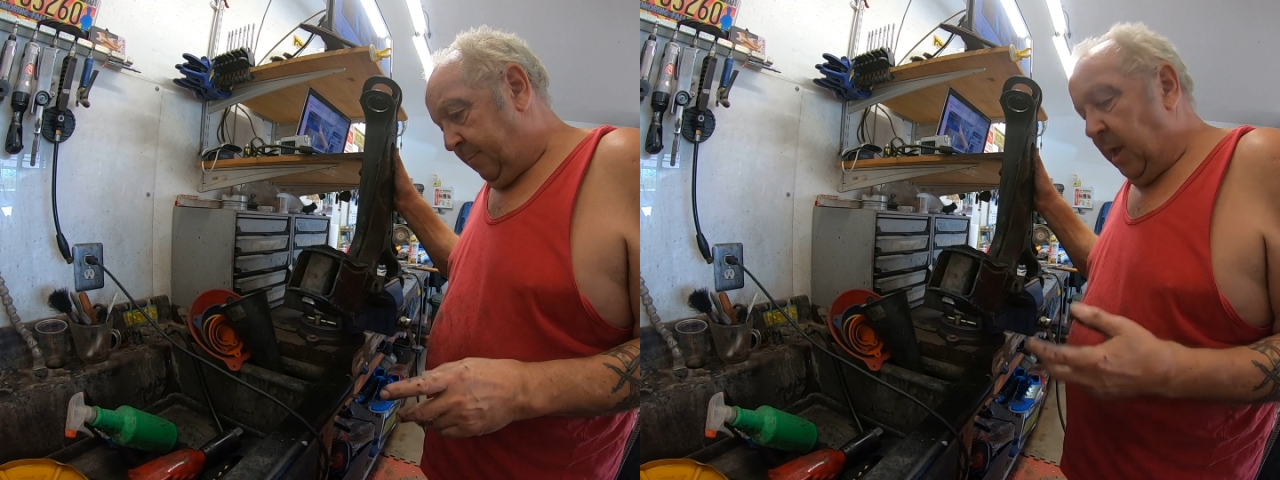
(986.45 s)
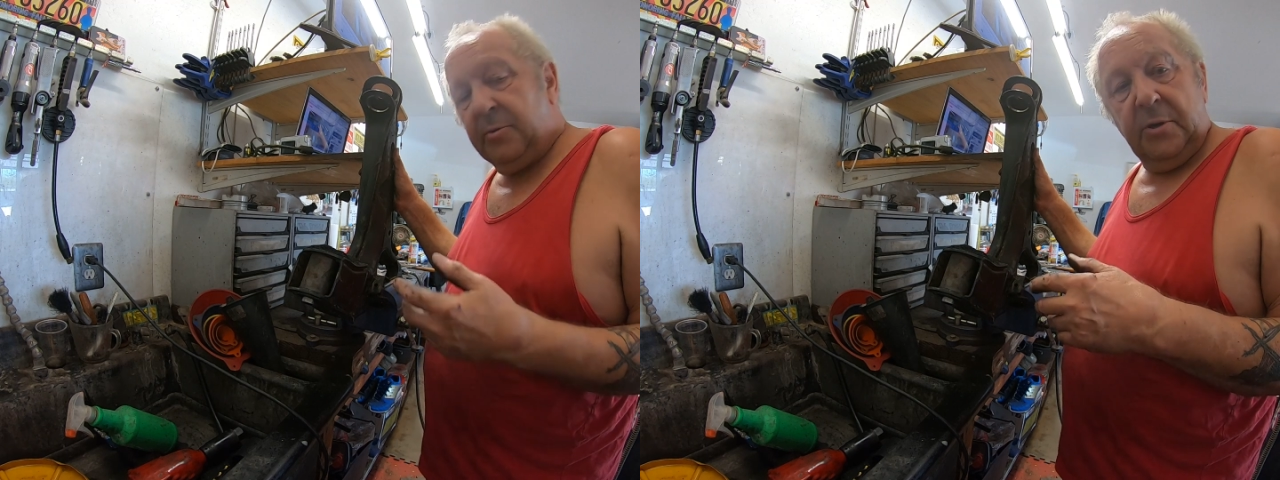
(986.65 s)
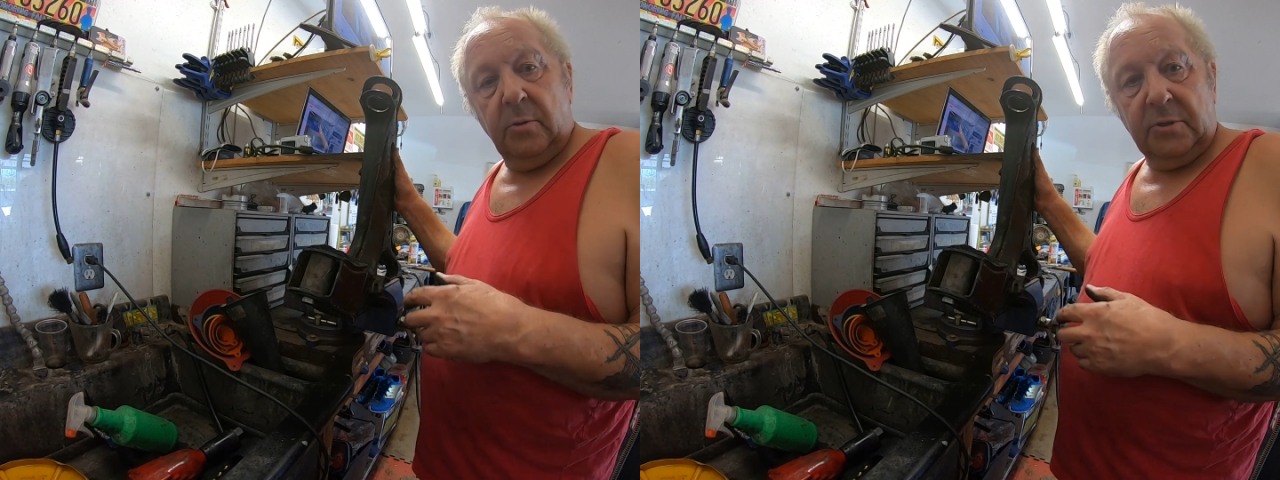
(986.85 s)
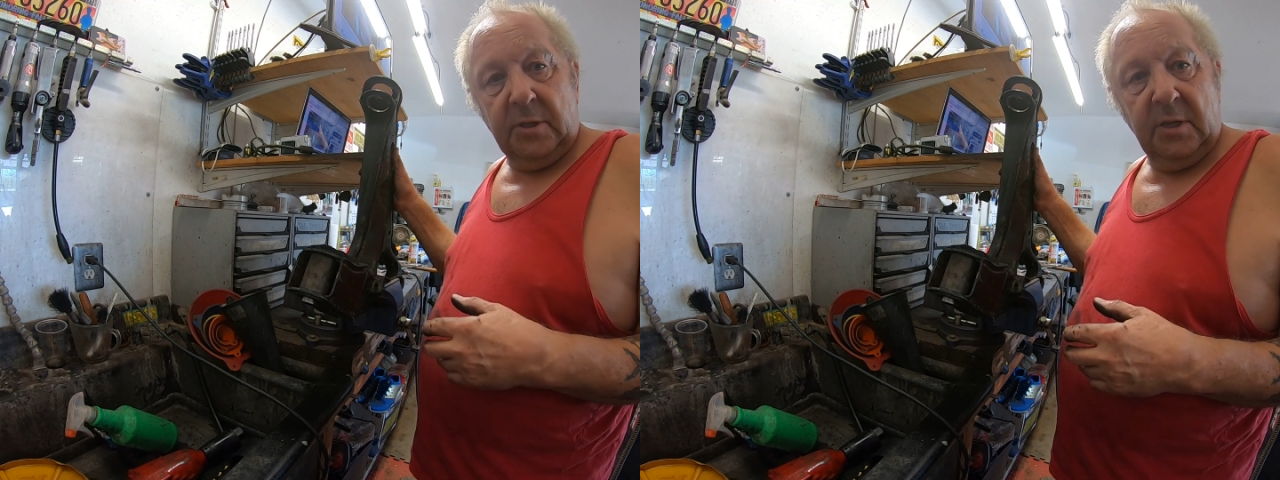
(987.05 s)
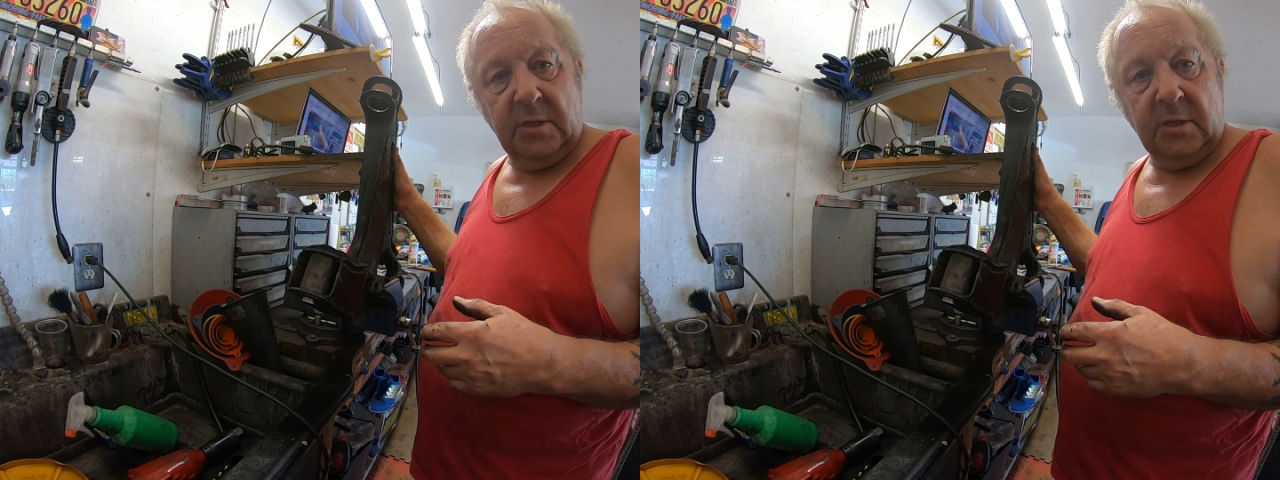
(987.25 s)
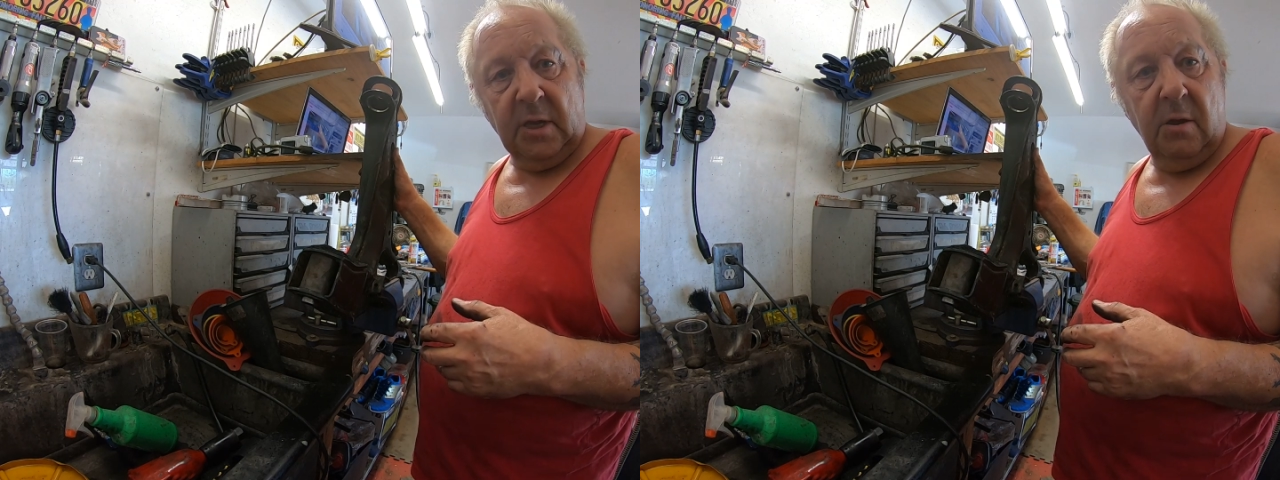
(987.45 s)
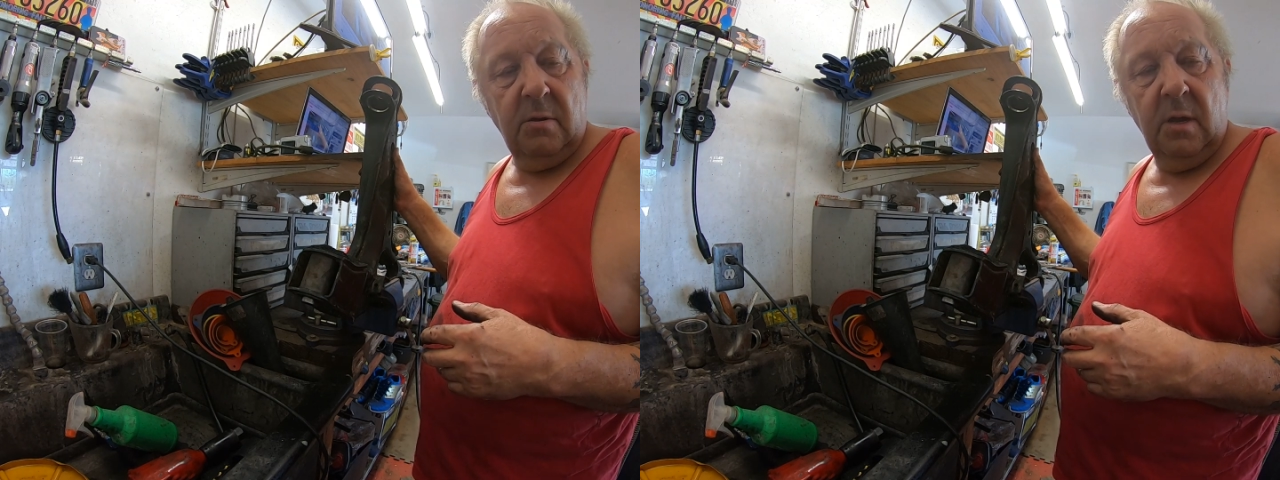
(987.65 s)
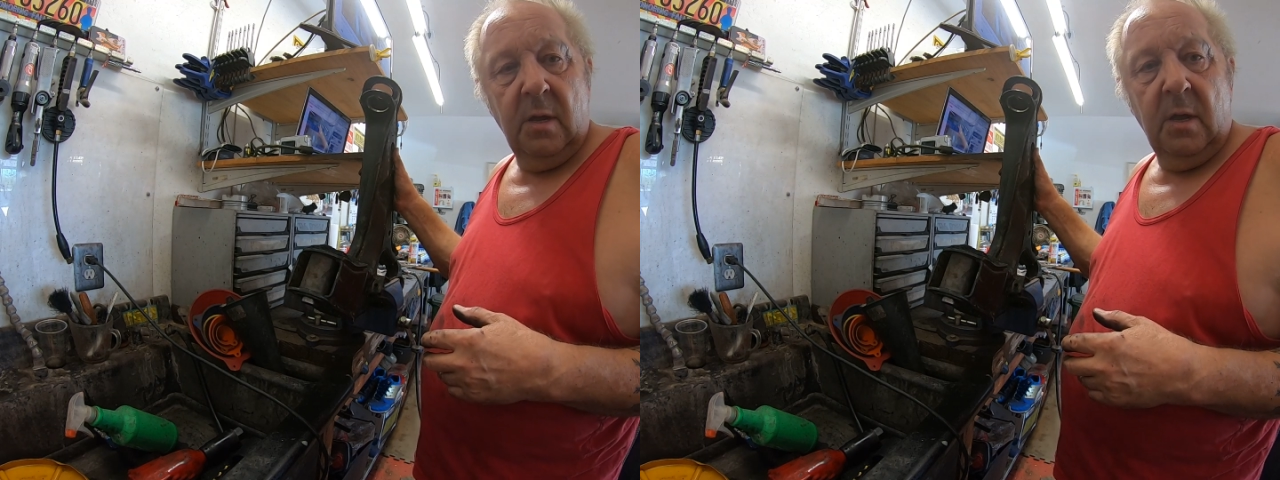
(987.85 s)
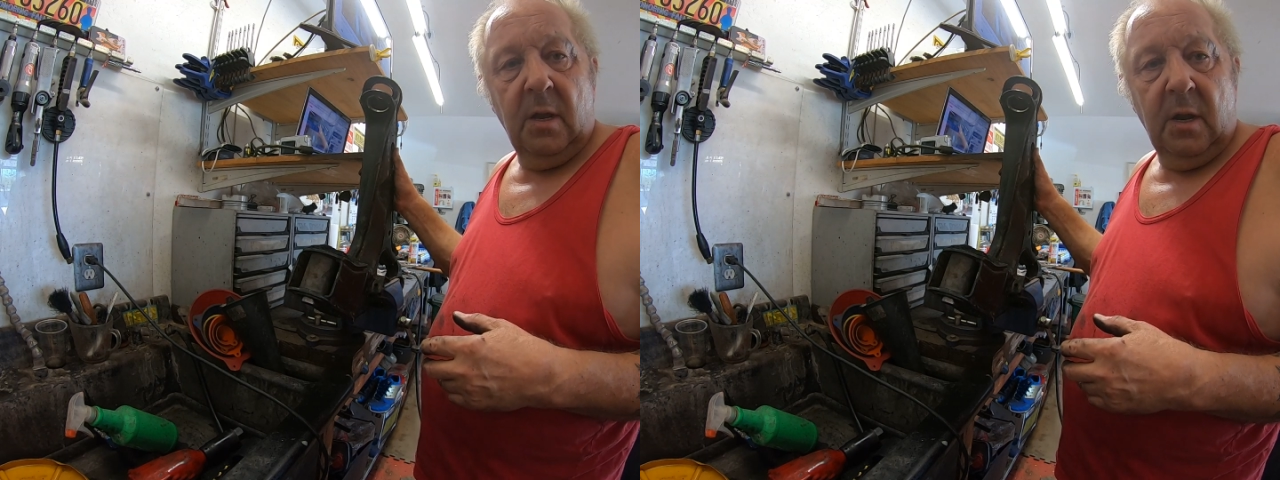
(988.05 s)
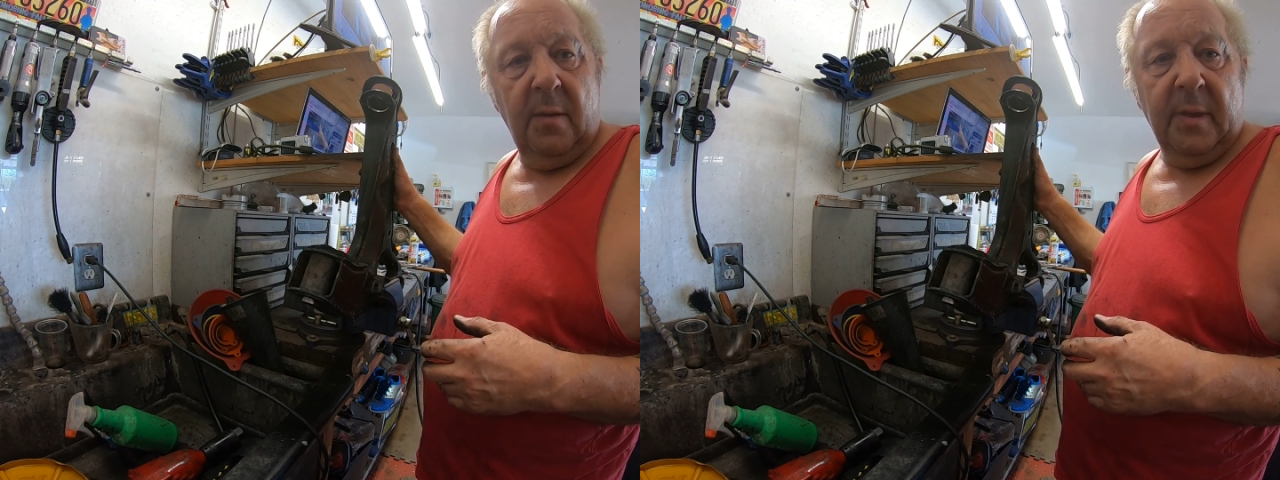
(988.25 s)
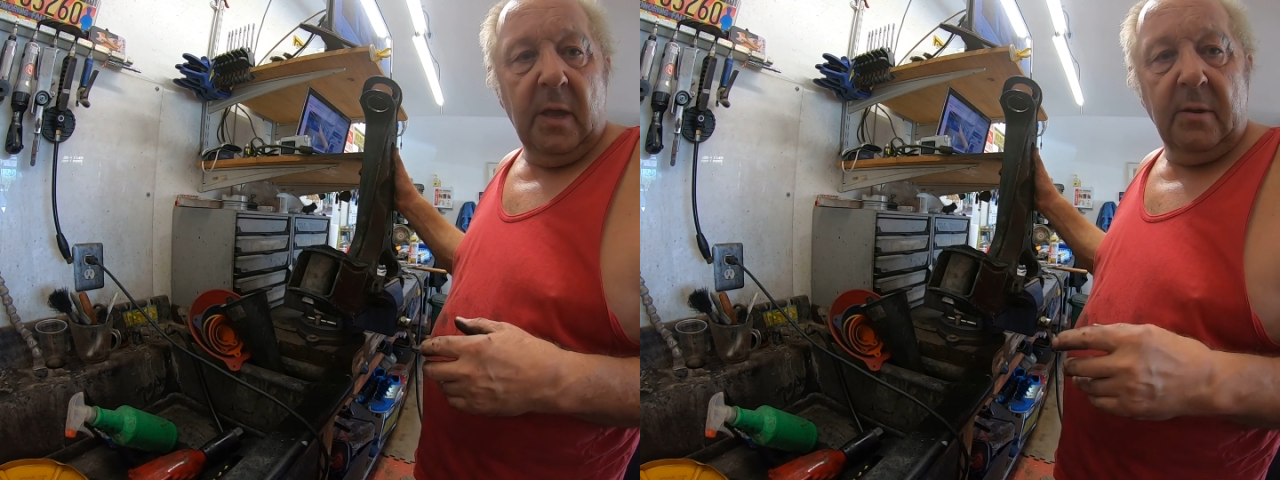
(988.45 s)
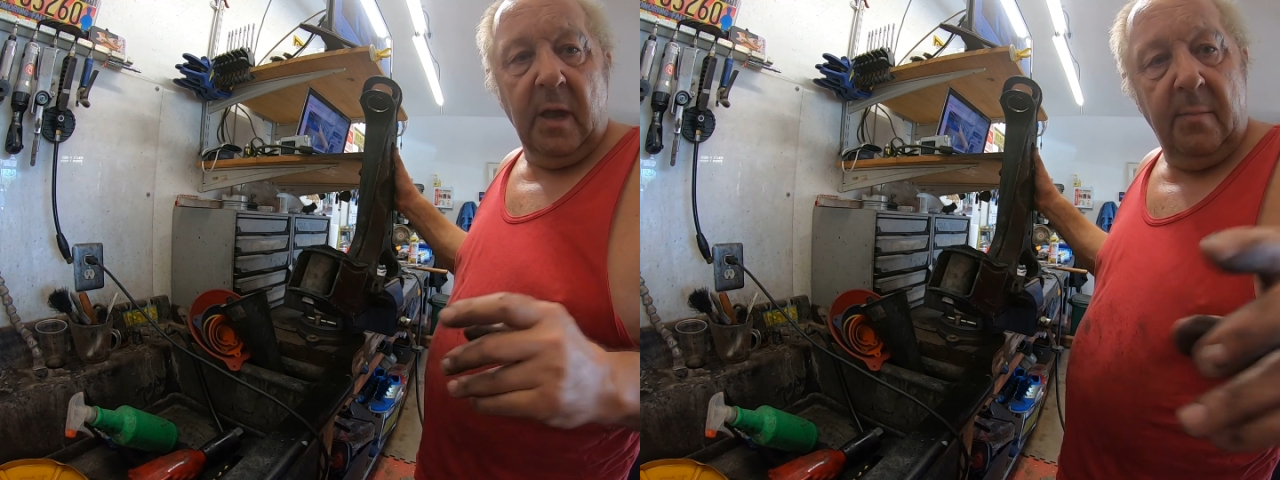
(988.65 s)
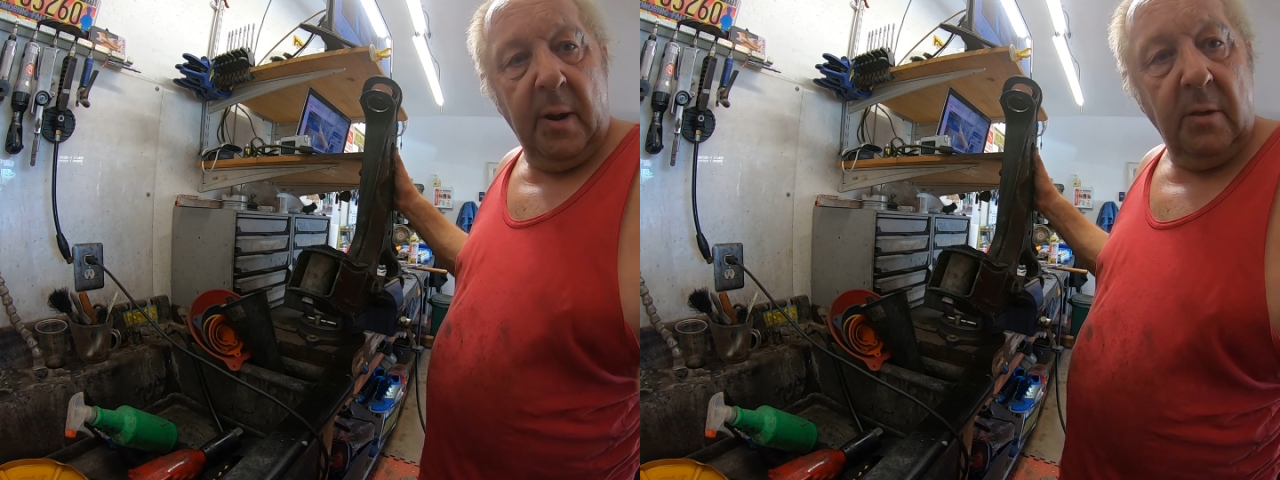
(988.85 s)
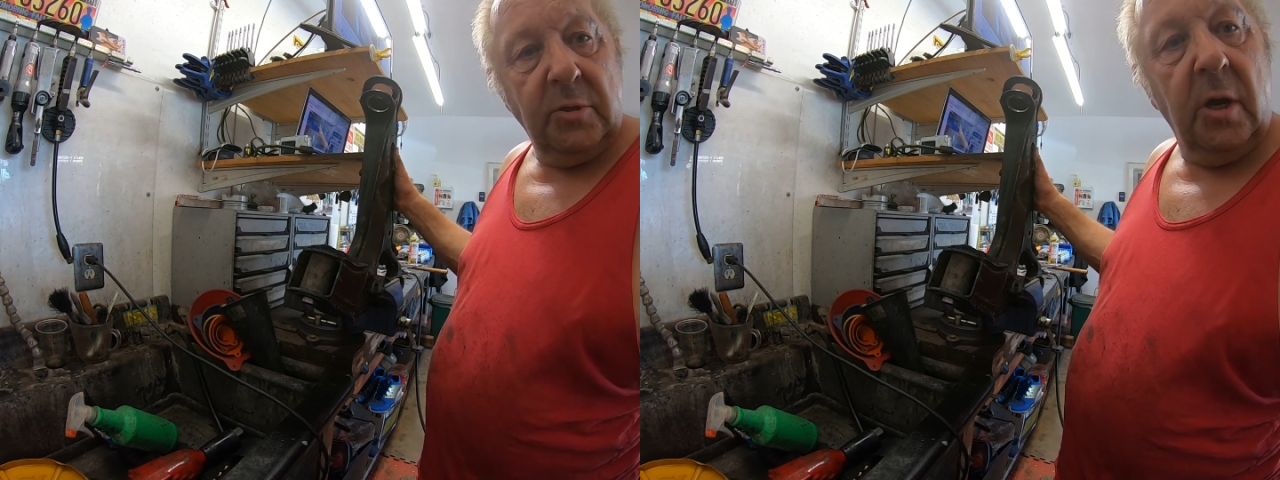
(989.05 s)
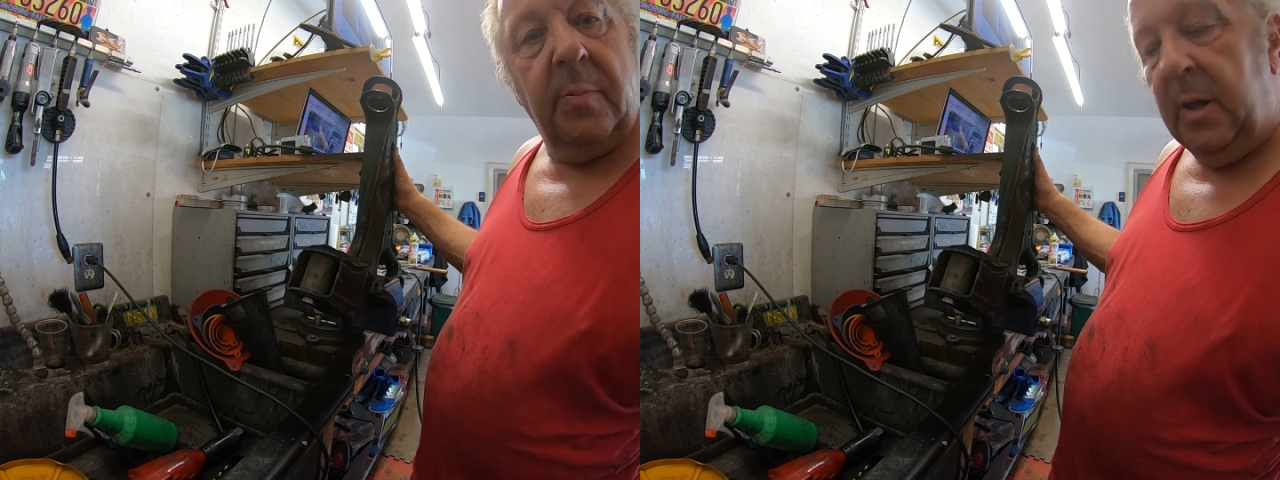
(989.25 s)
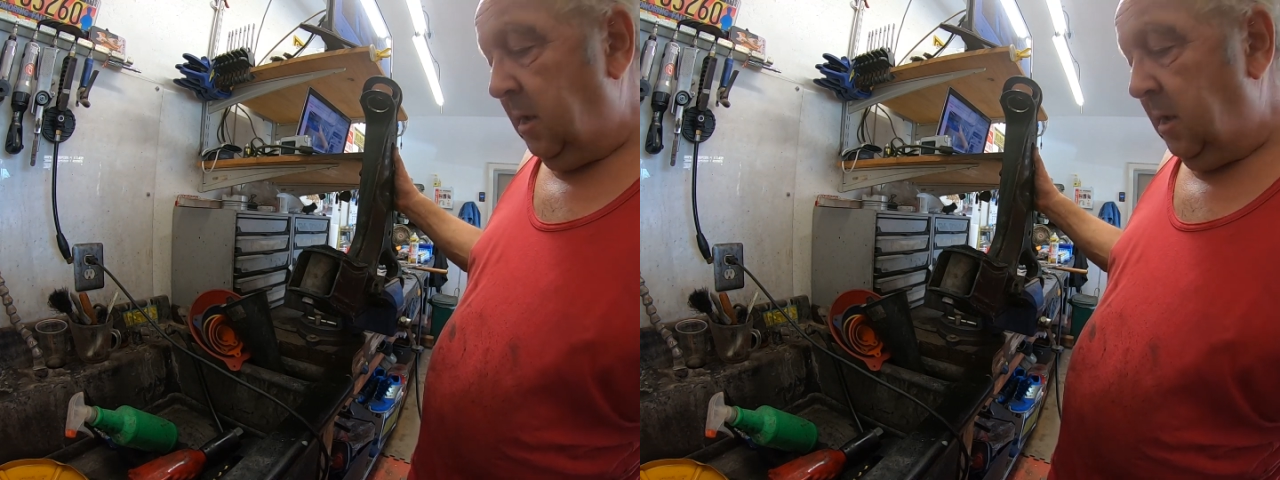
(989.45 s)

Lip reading: blowtorch this, so let me go get a blowjob.